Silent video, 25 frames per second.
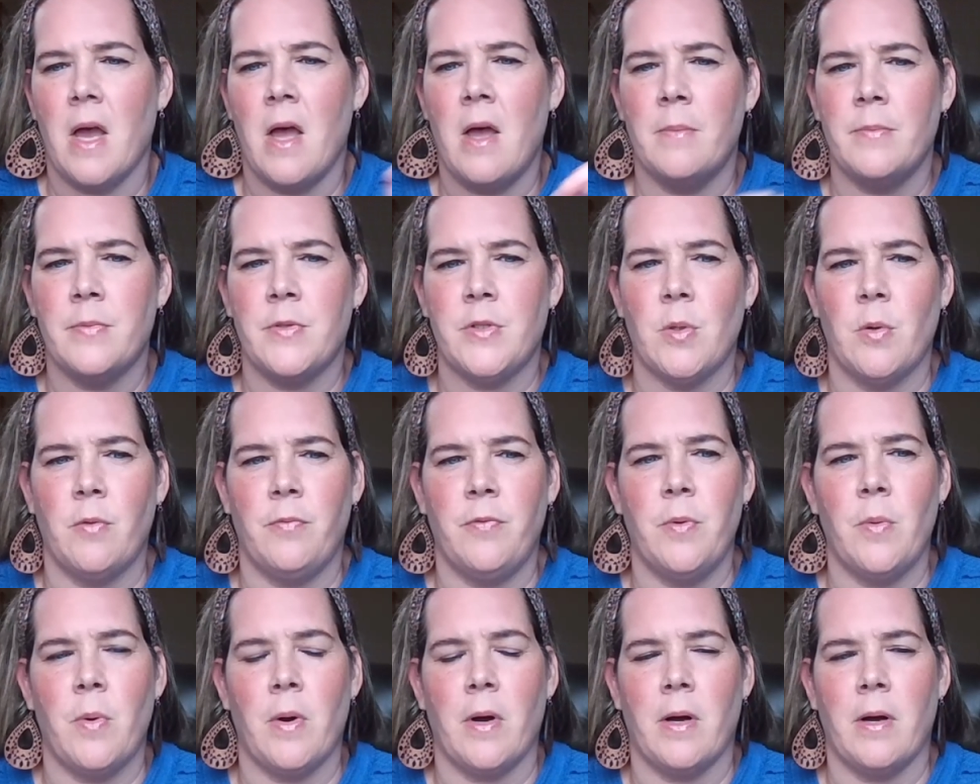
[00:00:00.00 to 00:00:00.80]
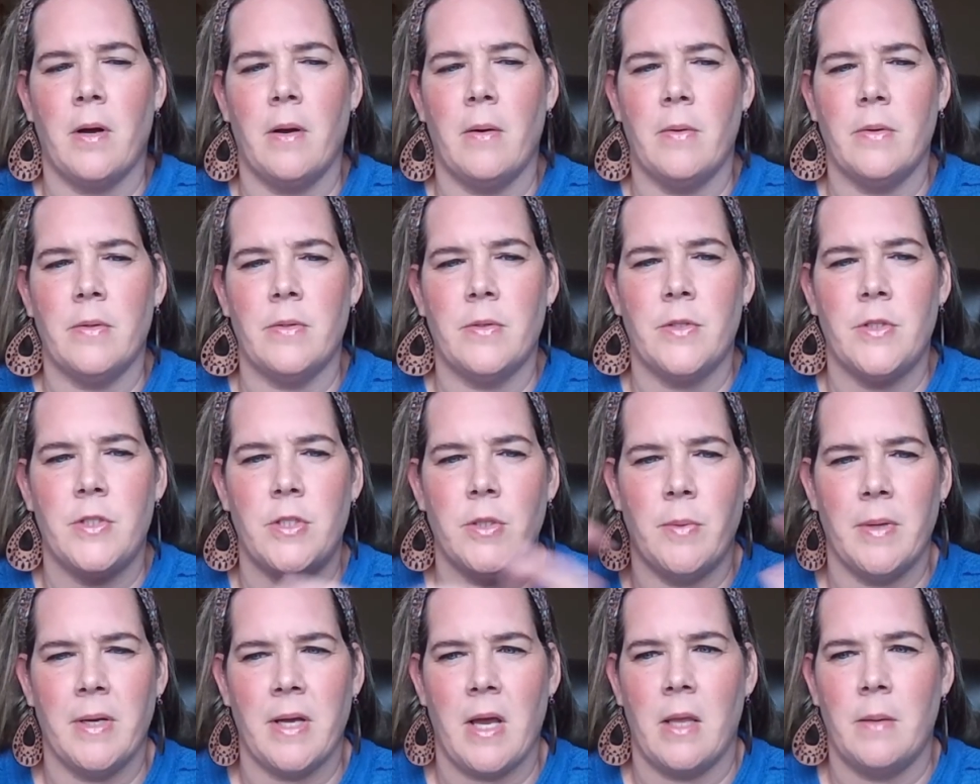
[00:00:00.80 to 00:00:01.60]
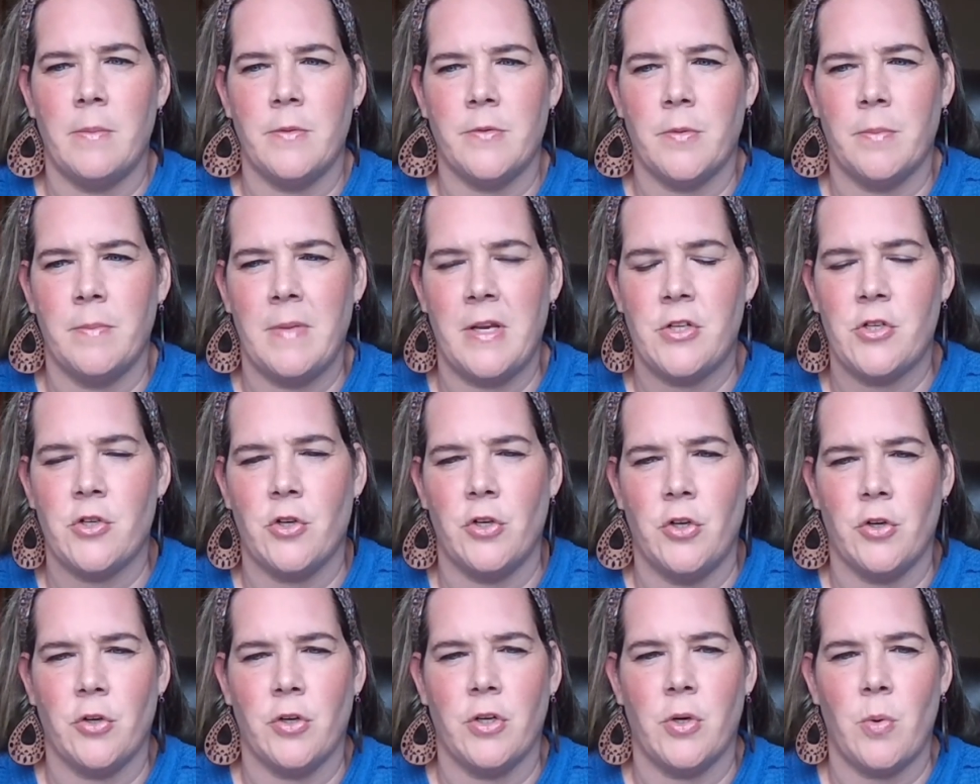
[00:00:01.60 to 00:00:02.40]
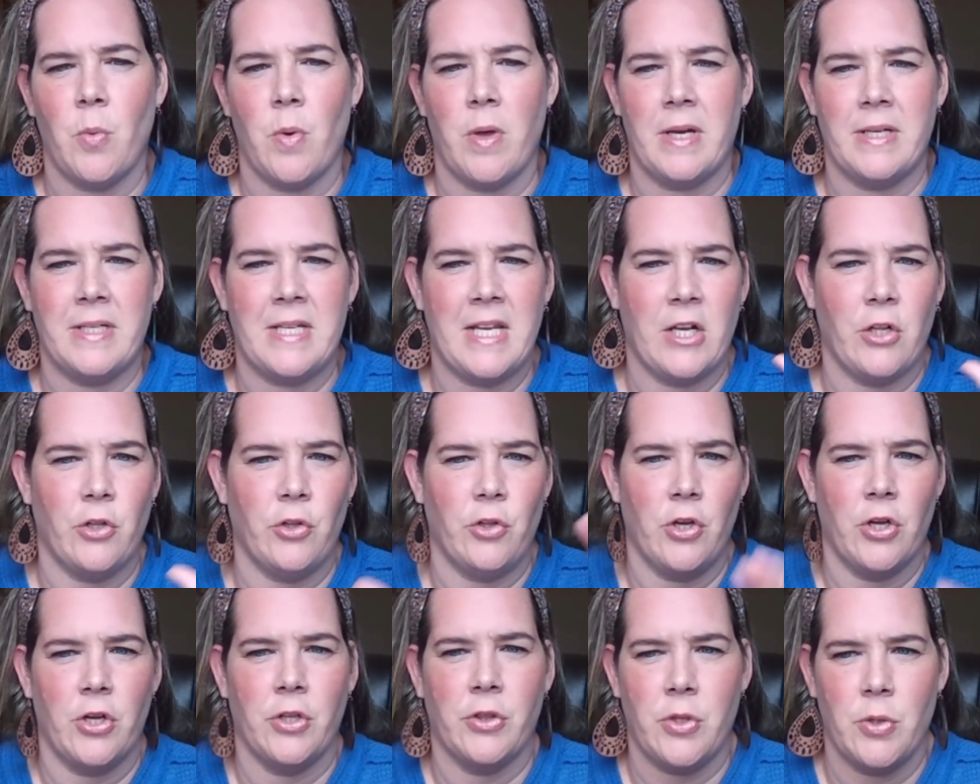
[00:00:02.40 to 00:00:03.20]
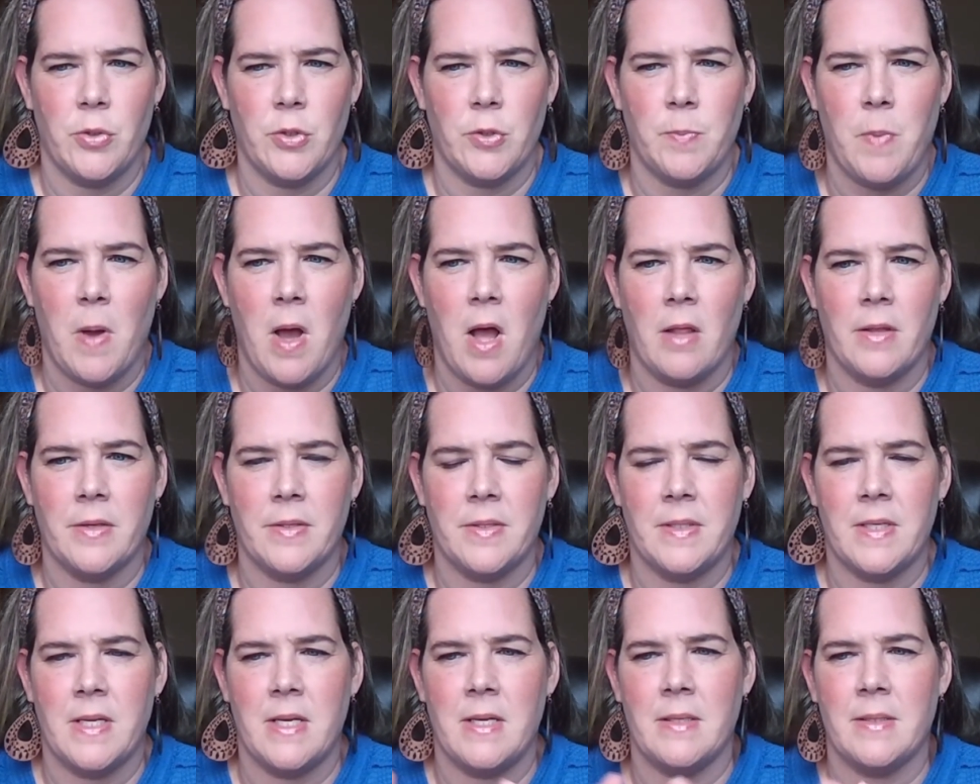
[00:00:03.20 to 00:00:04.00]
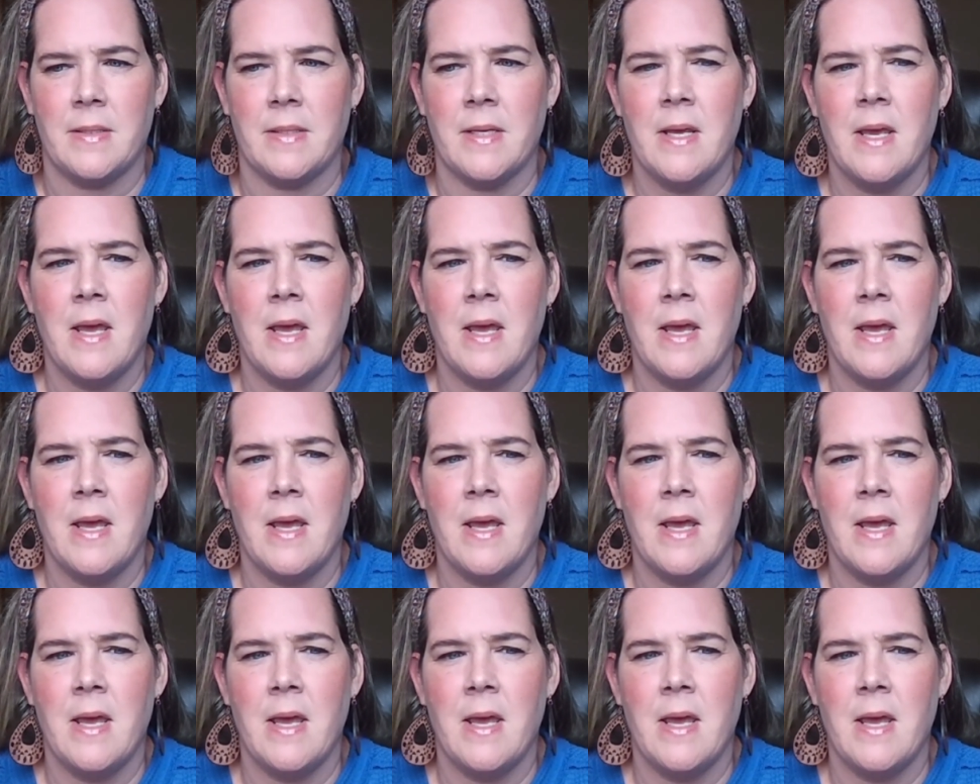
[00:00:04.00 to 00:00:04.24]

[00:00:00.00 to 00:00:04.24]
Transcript: So if you are doing items from nature, you're going to want to take a look at those policies.